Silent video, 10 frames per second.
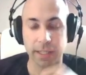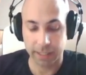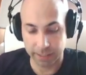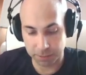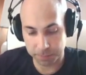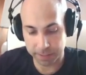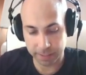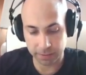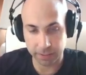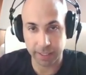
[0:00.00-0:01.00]
In this
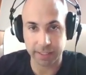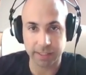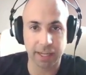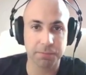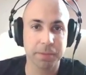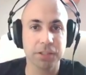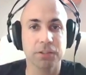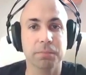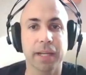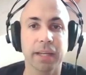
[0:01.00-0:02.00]
particular case, I've measured
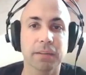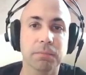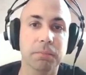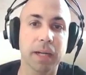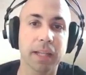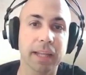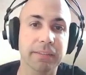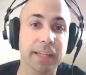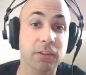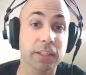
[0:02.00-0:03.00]
my life
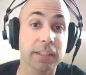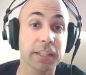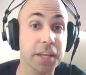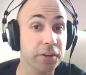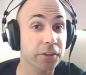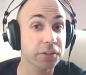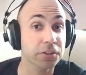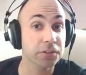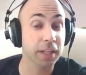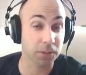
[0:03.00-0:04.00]
cycle in
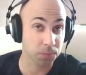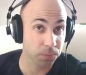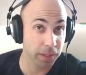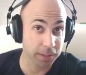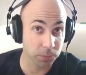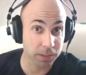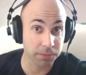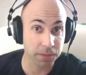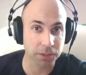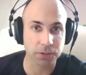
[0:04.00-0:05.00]
years. That was the
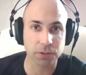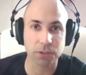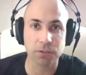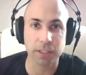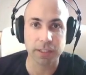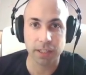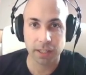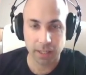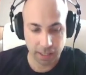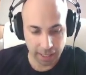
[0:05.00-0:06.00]
functional unit.
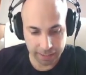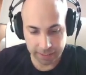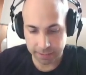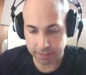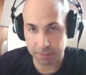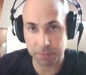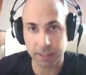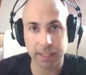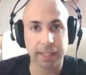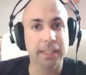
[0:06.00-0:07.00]
And this is something
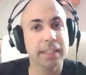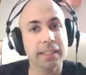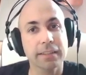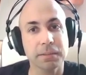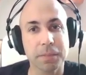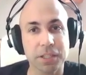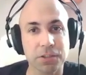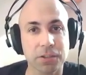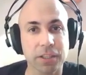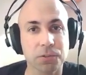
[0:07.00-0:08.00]
that I can easily
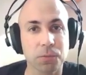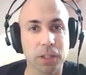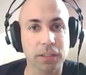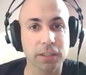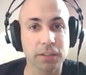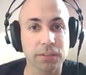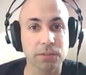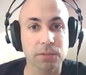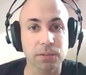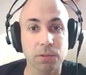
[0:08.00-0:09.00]
measure as well in years.
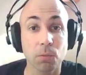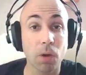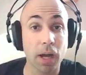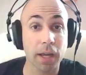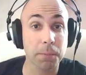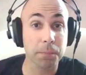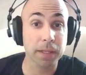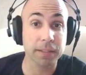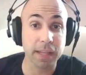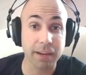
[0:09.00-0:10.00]
Why?
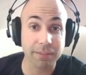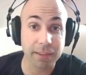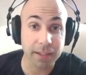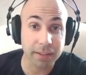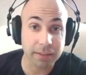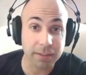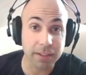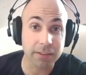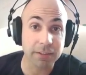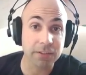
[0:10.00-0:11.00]
Because everything under
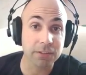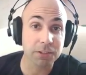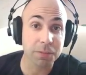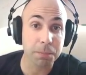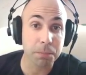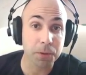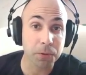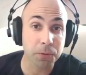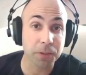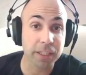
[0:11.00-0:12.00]
here is going to be
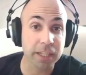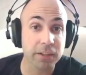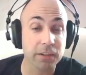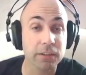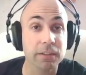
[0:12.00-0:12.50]
per year.